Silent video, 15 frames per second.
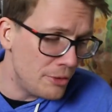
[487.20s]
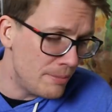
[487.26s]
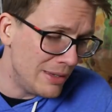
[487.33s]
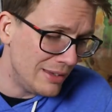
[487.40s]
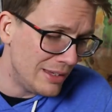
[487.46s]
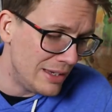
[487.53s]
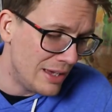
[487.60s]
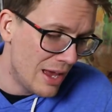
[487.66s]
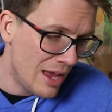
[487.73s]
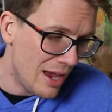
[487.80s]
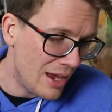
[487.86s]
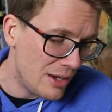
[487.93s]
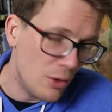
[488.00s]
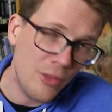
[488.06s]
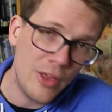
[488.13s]
ultimately,
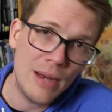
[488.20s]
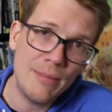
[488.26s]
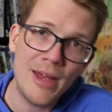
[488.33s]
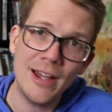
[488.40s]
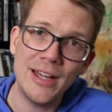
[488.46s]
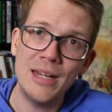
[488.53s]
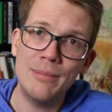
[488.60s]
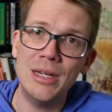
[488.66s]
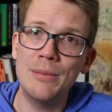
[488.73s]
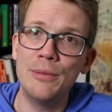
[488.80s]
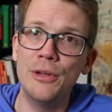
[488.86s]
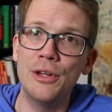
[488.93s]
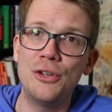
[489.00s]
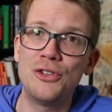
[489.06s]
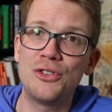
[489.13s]
I know that I'm not going to be
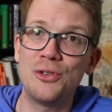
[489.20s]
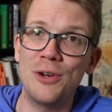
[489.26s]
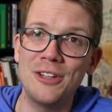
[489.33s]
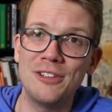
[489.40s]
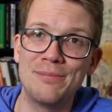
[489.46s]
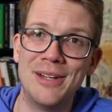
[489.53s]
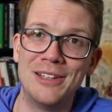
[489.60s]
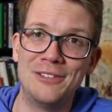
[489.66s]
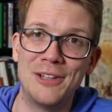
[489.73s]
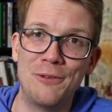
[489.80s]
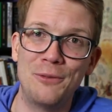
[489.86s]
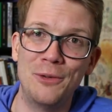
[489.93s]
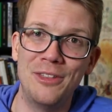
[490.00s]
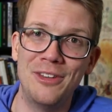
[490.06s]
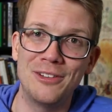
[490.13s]
able to trust
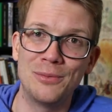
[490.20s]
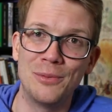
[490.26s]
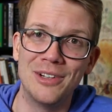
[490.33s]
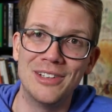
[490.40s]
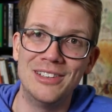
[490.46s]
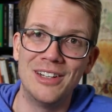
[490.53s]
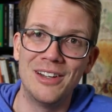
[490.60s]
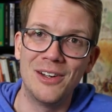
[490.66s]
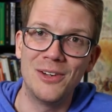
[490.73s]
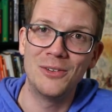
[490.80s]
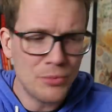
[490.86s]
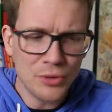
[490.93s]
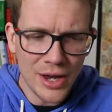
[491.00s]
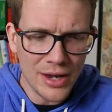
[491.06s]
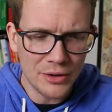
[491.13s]
myself with this one, you know?
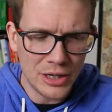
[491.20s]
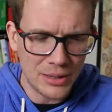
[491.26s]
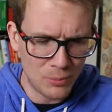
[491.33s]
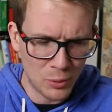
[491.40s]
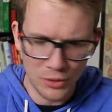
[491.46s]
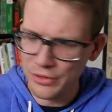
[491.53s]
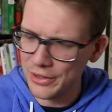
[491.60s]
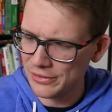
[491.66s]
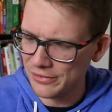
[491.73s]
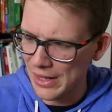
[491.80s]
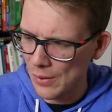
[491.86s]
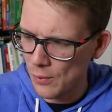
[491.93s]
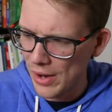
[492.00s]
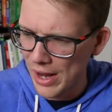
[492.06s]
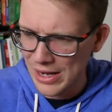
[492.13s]
I'm trying to look at more things
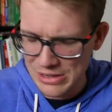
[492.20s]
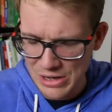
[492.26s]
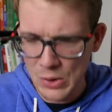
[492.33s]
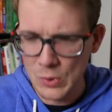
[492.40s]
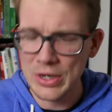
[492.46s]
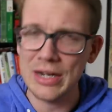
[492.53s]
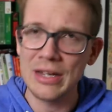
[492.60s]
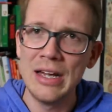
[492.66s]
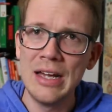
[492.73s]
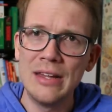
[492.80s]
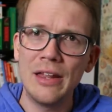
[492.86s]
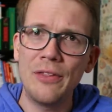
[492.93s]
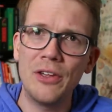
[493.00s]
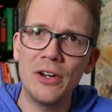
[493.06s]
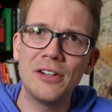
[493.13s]
that way, knowing
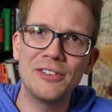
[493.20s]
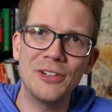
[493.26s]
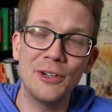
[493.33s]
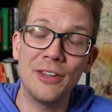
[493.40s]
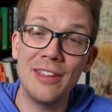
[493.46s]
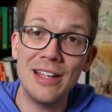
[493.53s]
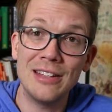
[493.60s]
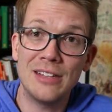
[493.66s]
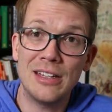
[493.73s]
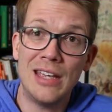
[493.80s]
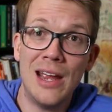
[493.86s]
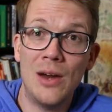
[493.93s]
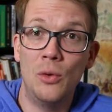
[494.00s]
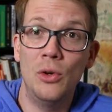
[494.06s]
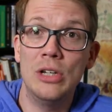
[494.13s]
that there are certain things I
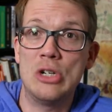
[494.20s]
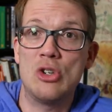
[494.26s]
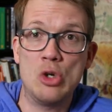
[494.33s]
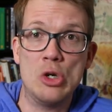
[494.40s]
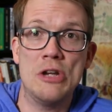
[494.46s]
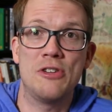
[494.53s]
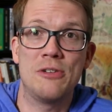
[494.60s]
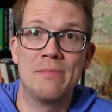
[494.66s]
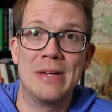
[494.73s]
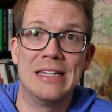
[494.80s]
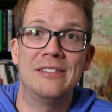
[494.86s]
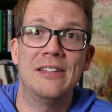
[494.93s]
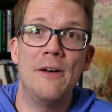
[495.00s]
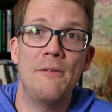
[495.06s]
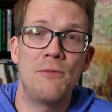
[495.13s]
can't really trust
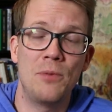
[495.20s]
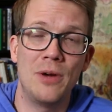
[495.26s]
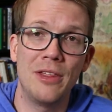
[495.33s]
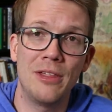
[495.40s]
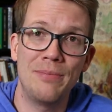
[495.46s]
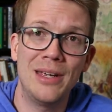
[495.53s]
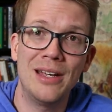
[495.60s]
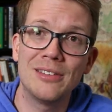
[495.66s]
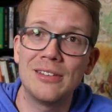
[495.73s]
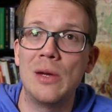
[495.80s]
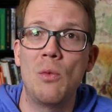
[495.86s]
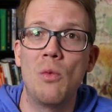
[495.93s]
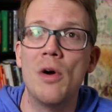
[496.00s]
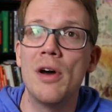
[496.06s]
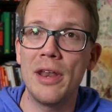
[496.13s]
myself with because
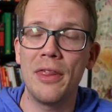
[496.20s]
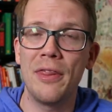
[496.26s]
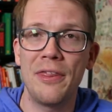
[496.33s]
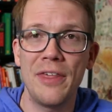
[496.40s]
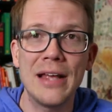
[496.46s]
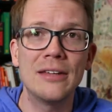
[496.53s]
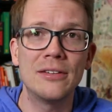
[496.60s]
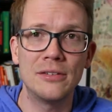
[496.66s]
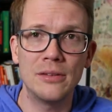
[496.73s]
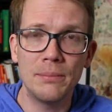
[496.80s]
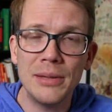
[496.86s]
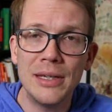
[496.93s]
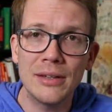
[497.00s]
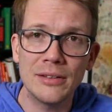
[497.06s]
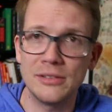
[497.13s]
I want things to
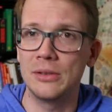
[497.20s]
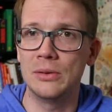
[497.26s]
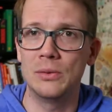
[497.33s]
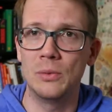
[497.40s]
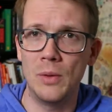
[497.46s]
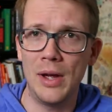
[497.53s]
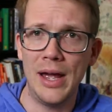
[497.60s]
be a certain